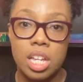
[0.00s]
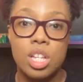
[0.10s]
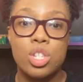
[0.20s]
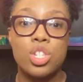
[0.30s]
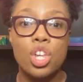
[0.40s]

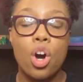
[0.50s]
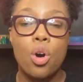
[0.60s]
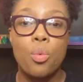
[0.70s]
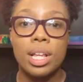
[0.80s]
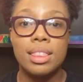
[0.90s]
So
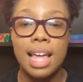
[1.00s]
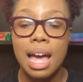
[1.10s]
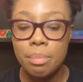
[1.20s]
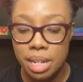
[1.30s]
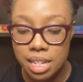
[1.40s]
what
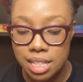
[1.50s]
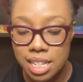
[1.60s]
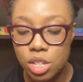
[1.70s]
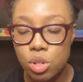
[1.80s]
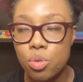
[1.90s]
that means
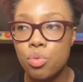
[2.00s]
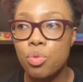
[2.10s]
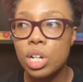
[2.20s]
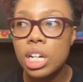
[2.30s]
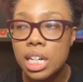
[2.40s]
is you
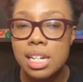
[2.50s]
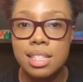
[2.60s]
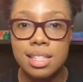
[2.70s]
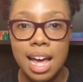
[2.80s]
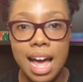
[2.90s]
really
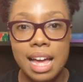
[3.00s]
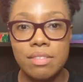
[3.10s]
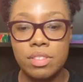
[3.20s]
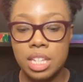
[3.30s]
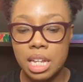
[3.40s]
dive
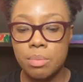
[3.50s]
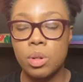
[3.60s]
deep.